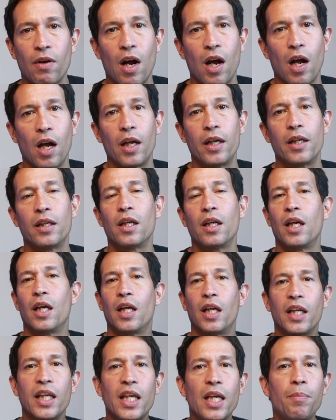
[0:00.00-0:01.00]
on,
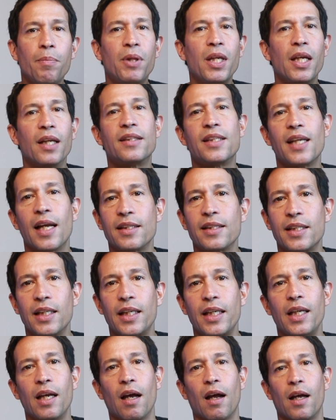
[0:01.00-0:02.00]
keep the
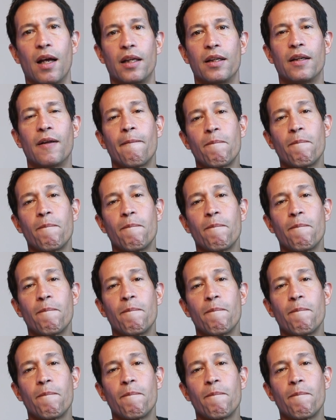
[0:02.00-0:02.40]
intensity on.